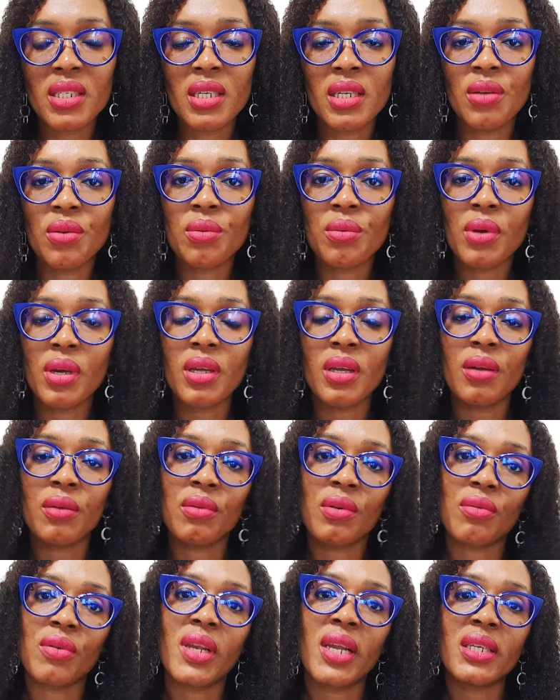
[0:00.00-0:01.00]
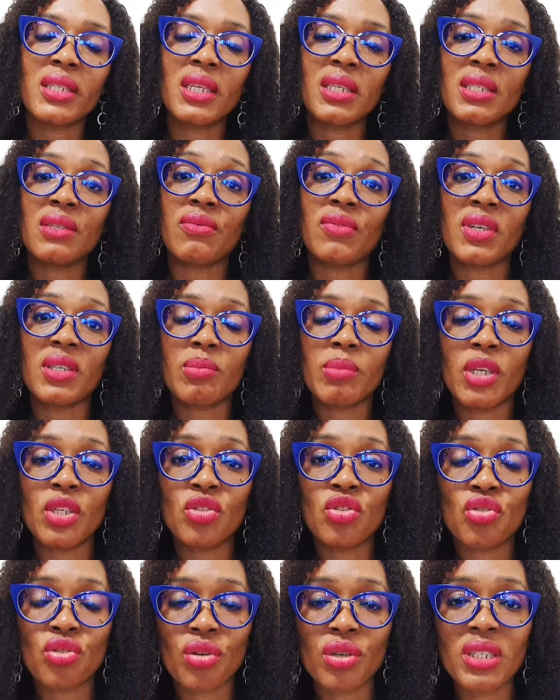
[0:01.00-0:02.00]
in a real estate
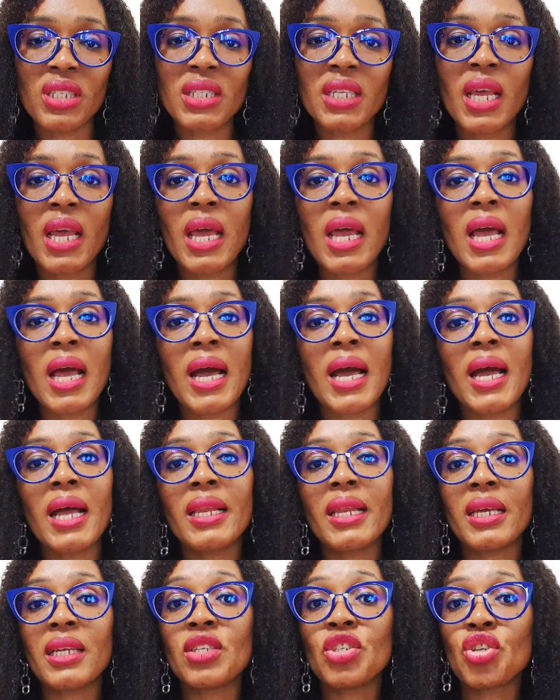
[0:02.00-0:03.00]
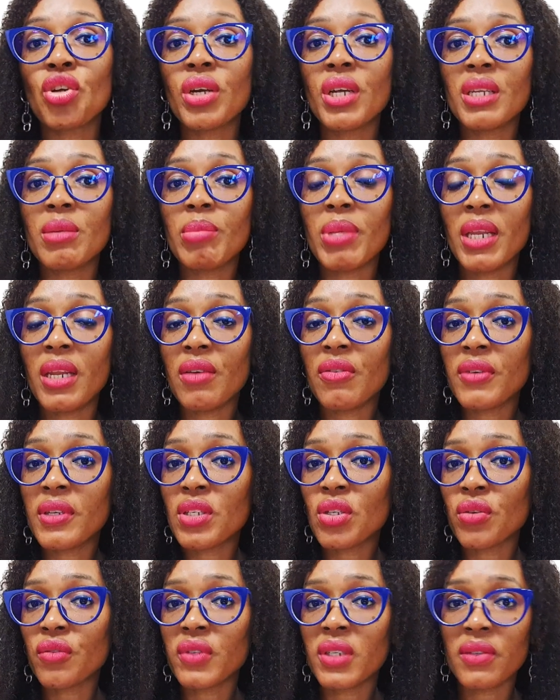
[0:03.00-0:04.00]
investment trust and enjoy the
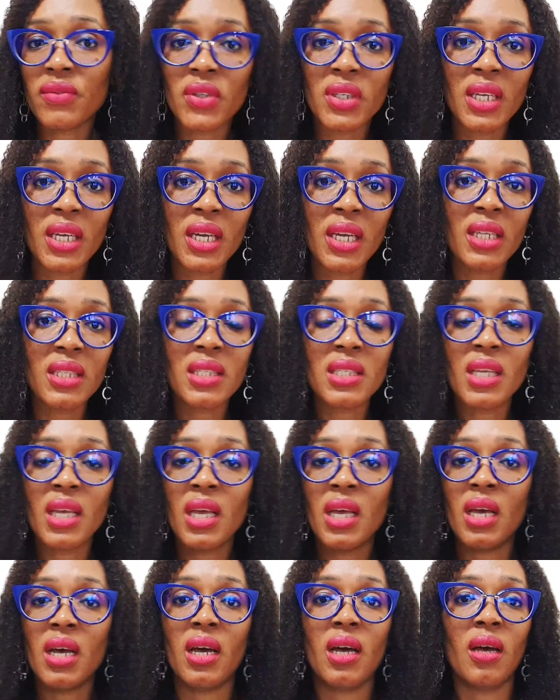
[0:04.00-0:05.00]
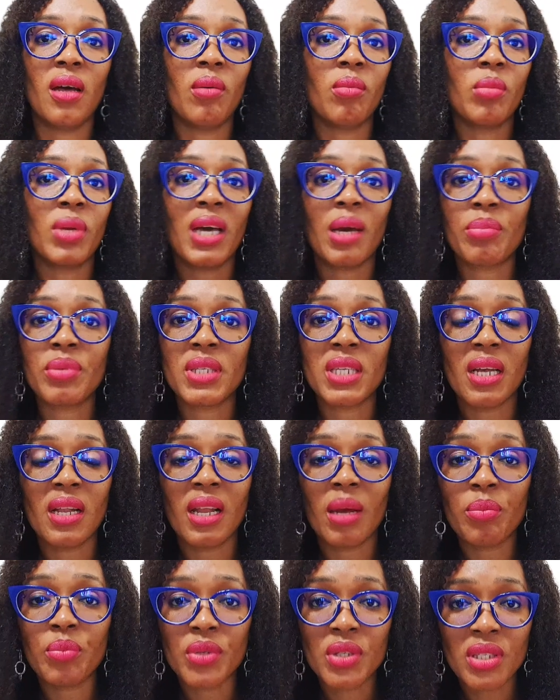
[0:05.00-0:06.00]
benefits of dividends, capital
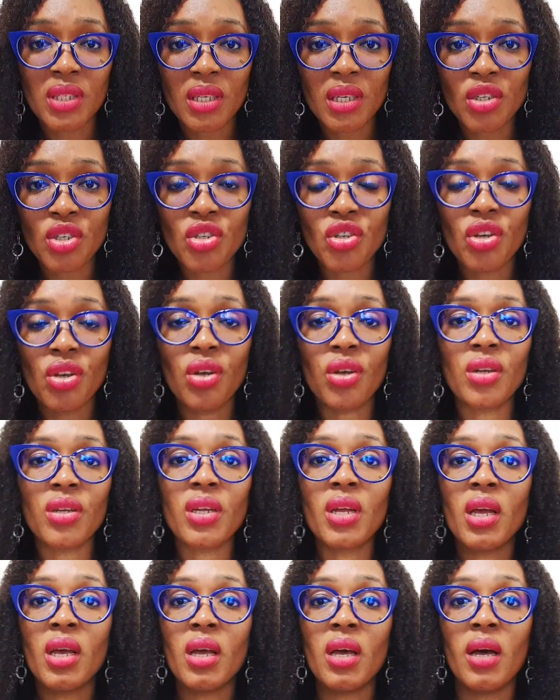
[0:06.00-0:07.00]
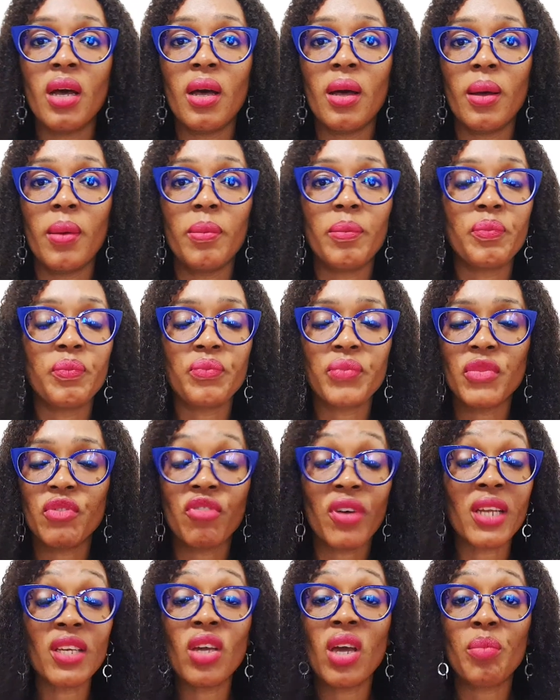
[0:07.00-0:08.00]
appreciation,
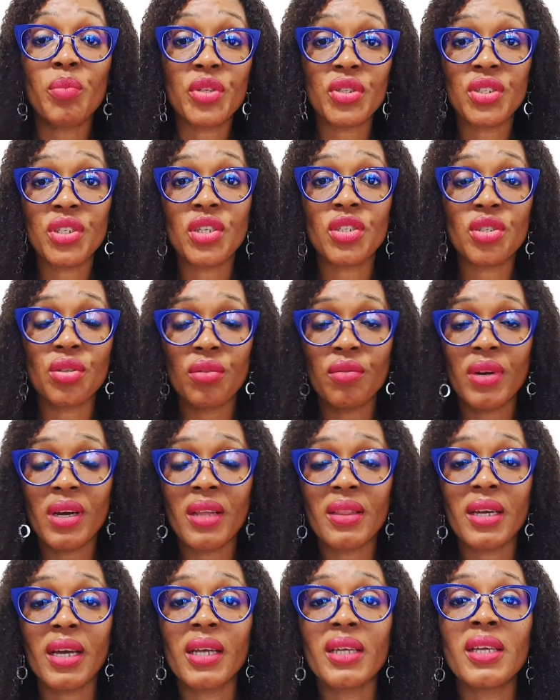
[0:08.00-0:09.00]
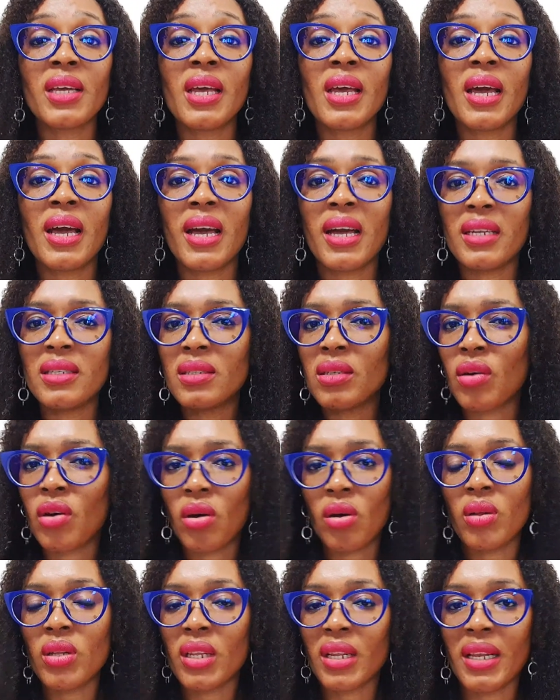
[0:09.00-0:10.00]
value appreciation rather, and
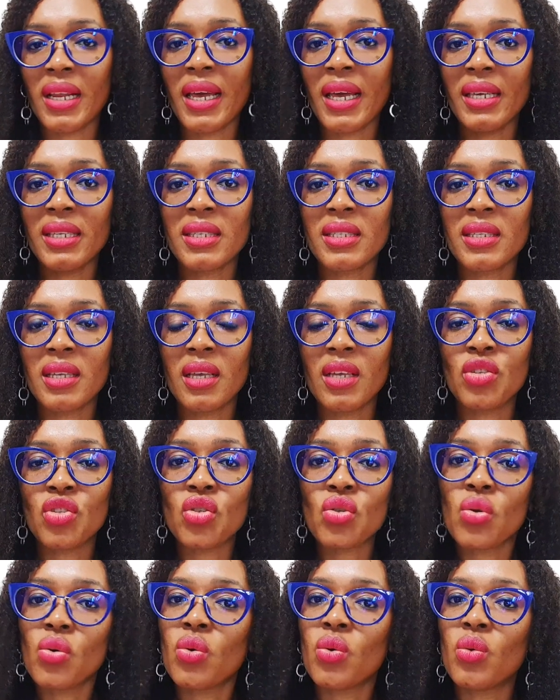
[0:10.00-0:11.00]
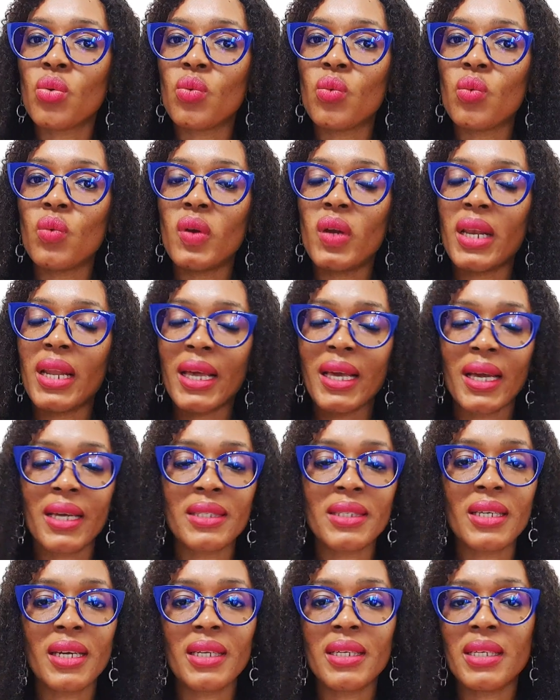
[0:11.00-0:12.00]
all the likes. So like I
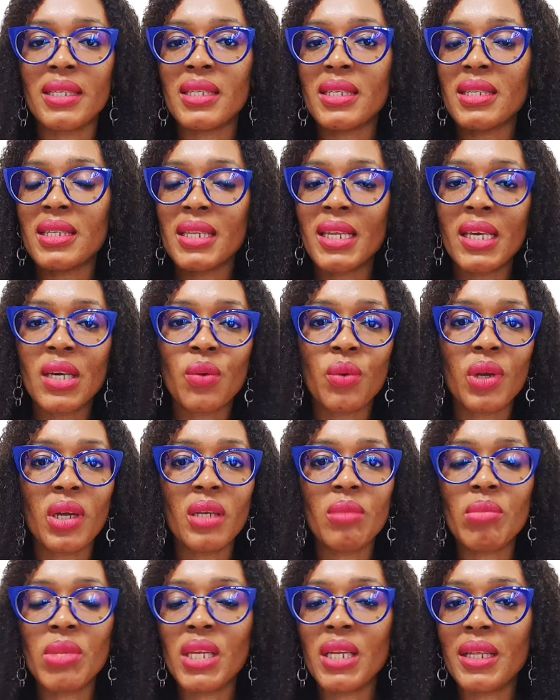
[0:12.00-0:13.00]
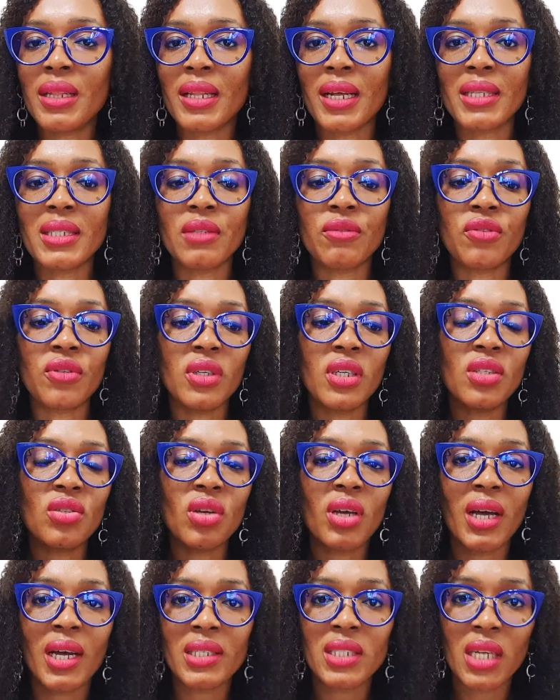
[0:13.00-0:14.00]
said, it is liquid, meaning that if you need to
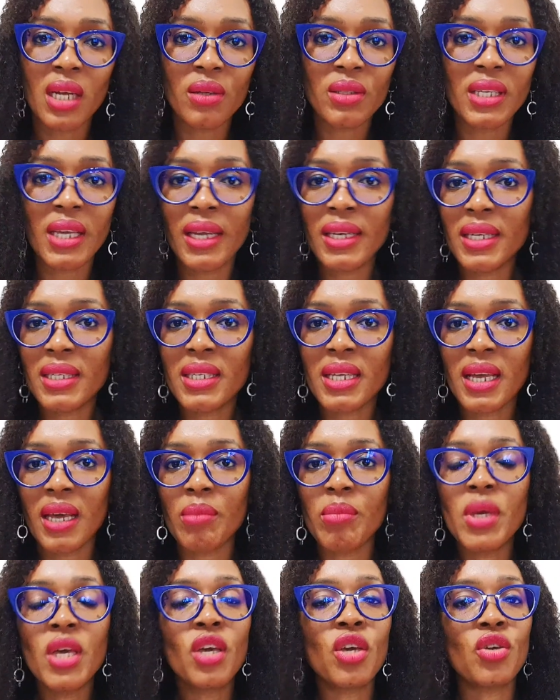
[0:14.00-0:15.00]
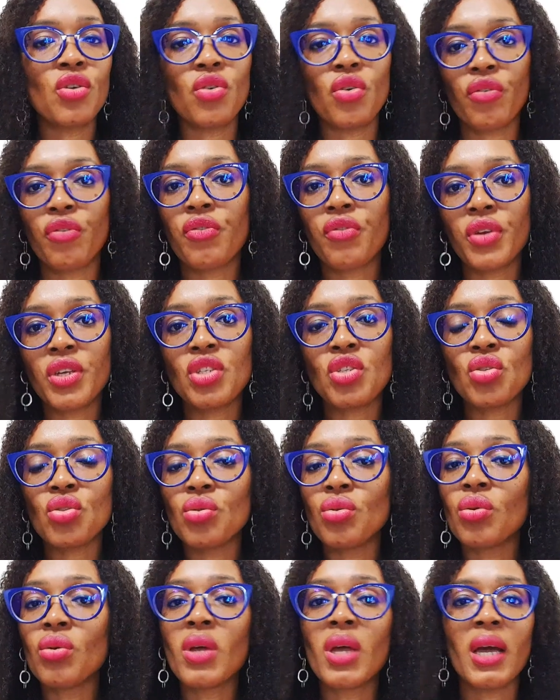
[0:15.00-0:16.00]
cash out anytime, you're free
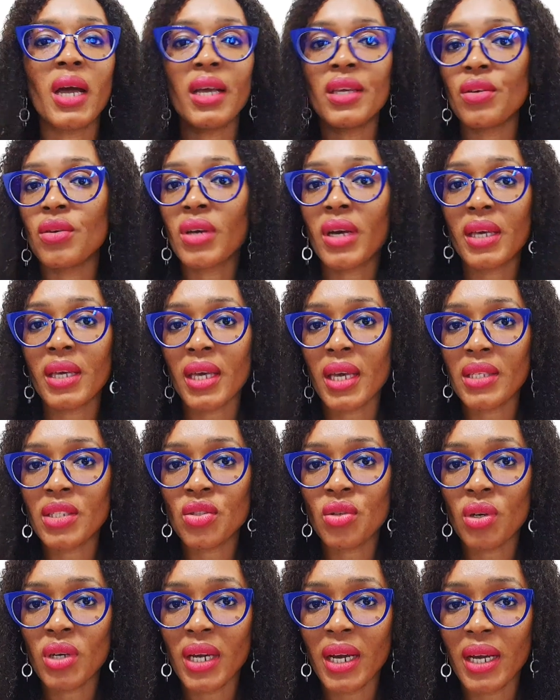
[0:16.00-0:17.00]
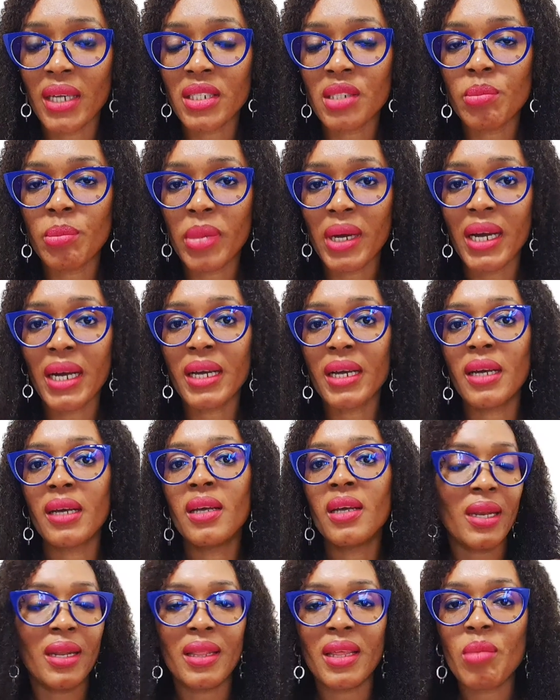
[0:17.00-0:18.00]
to, and you can get your cash back.
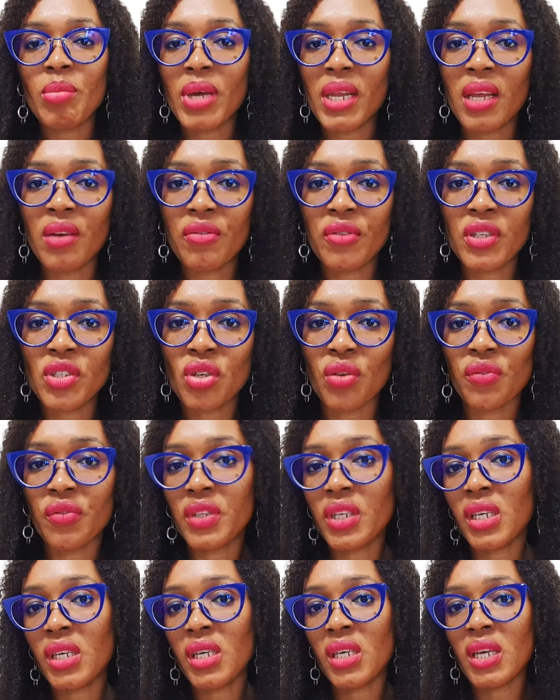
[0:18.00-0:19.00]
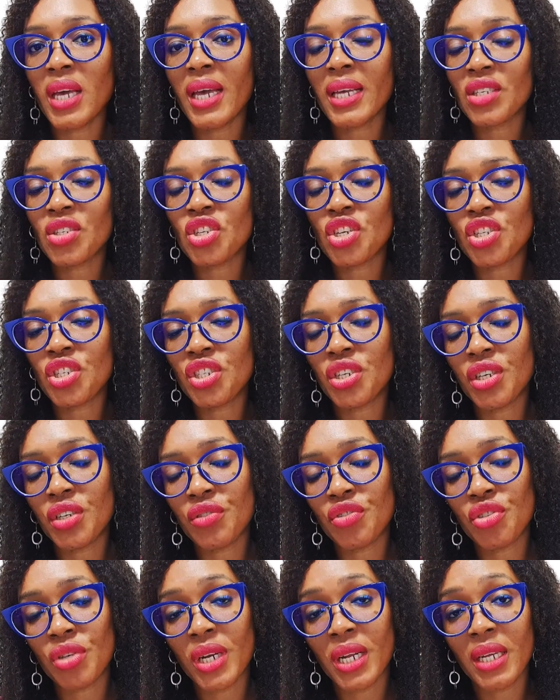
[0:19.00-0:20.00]
Another benefit of the exchange
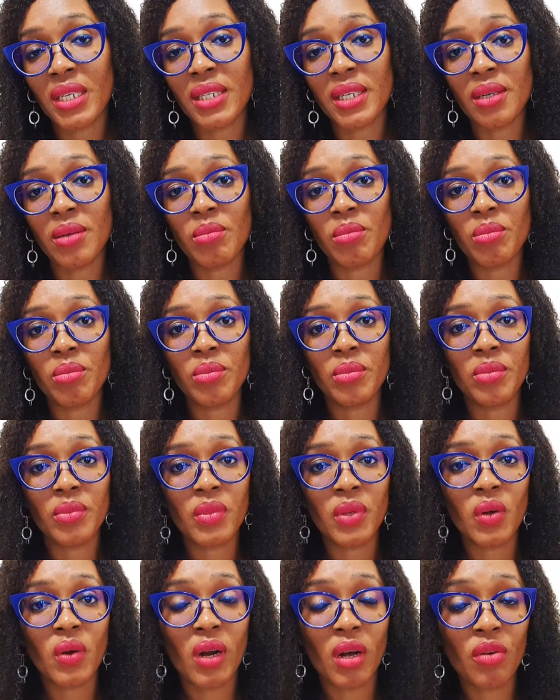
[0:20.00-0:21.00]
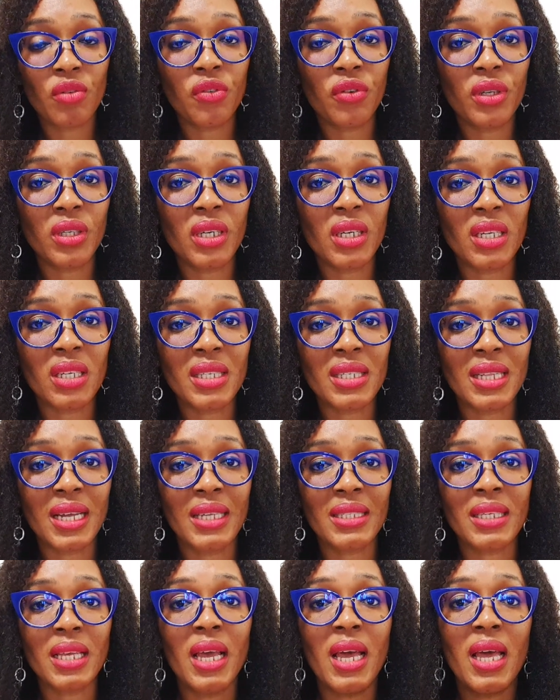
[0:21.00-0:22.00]
traded crowdfunding is
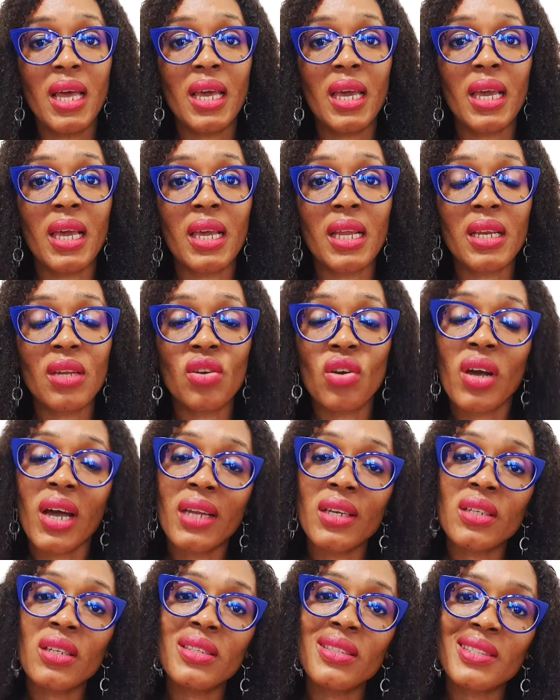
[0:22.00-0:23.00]
that you can